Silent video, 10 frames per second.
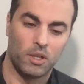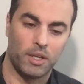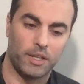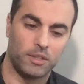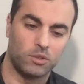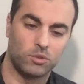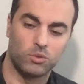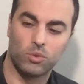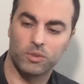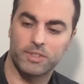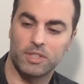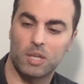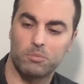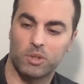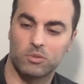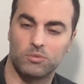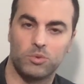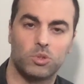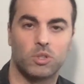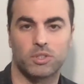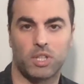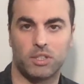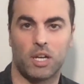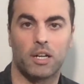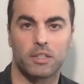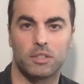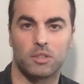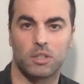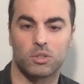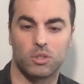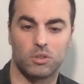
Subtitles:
and you don't think about the future state architecture,